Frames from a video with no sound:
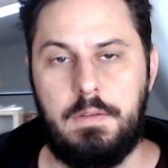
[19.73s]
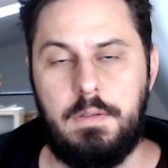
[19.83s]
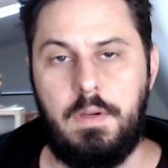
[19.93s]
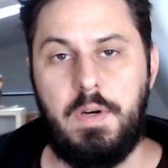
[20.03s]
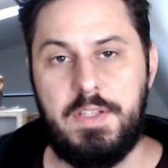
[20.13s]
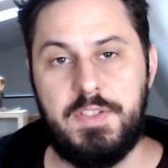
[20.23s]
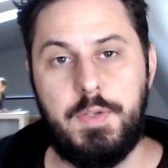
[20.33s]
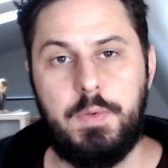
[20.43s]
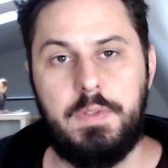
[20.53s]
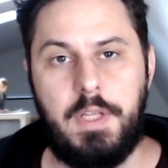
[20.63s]
All right,
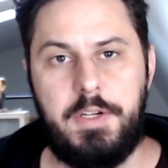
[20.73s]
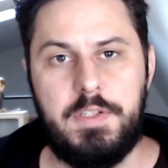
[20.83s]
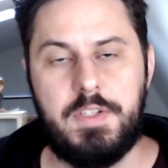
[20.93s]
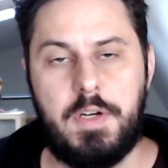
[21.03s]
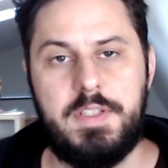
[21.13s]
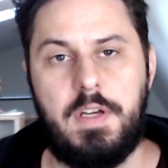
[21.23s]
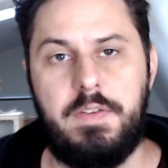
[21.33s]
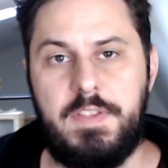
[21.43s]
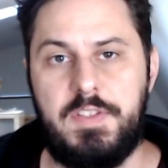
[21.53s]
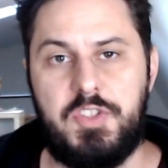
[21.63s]
so Leonard starts
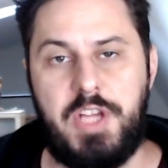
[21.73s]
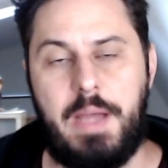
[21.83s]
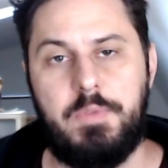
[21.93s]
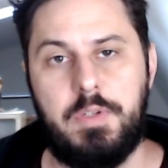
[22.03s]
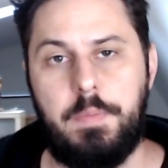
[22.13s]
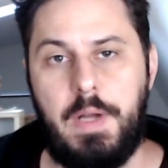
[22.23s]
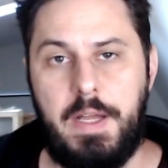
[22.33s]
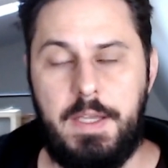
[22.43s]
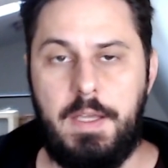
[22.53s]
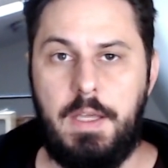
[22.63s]
off this chapter
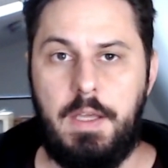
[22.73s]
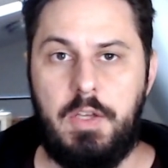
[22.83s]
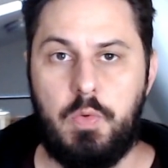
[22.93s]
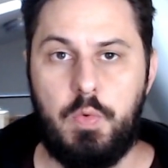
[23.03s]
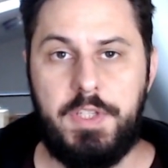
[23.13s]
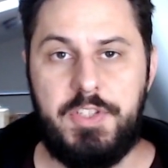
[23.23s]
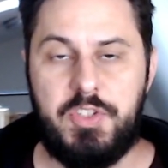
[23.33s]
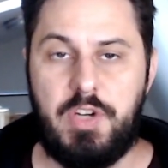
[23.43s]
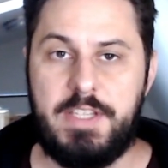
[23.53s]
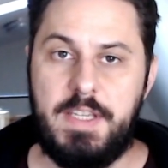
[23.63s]
by really
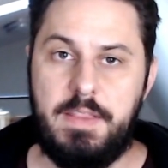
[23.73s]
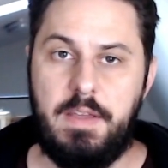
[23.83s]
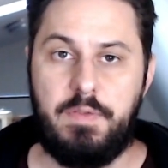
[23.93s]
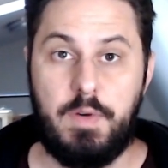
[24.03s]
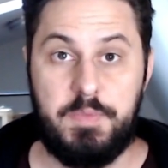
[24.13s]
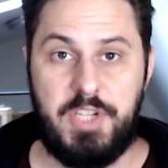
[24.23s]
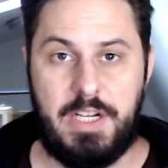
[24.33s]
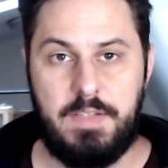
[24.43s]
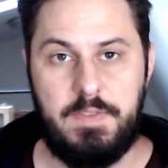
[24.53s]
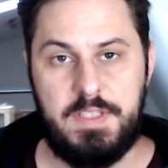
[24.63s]
stressing that for
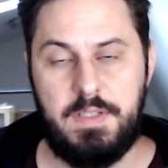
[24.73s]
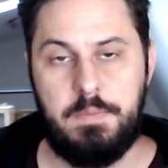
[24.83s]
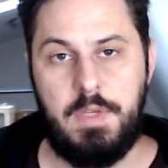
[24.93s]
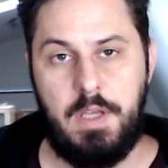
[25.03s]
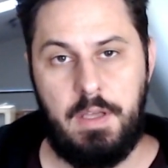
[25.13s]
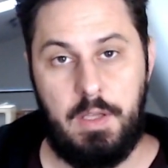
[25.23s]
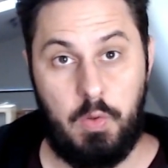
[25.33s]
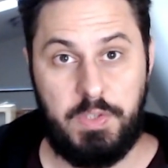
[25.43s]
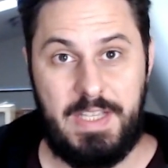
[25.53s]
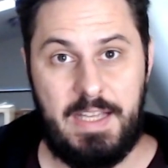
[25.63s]
objectivism, it
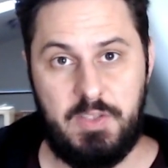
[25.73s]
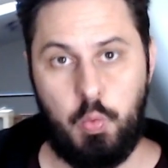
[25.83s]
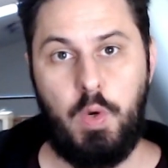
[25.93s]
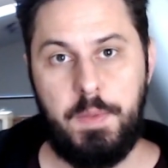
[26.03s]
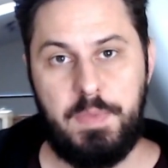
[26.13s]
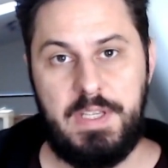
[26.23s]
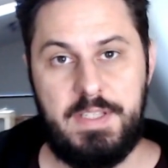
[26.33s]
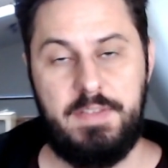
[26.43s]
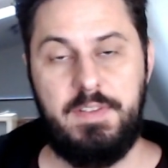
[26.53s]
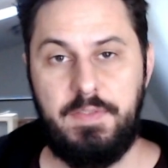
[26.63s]
only has one
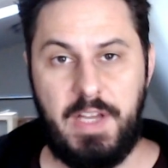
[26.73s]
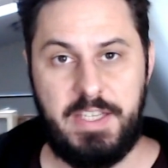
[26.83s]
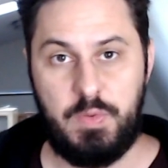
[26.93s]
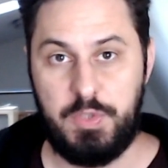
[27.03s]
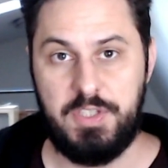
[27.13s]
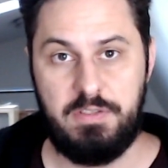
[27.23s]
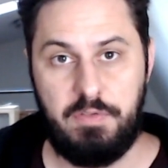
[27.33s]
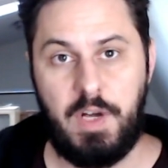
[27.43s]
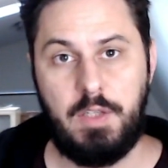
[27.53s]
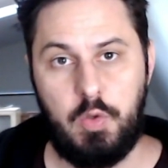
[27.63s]
piece of advice, which is
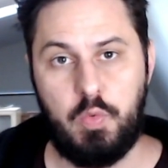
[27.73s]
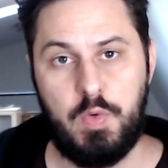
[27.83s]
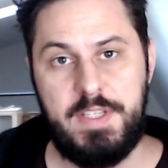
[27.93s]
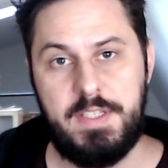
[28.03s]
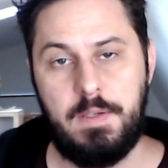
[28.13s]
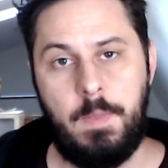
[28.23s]
follow reason,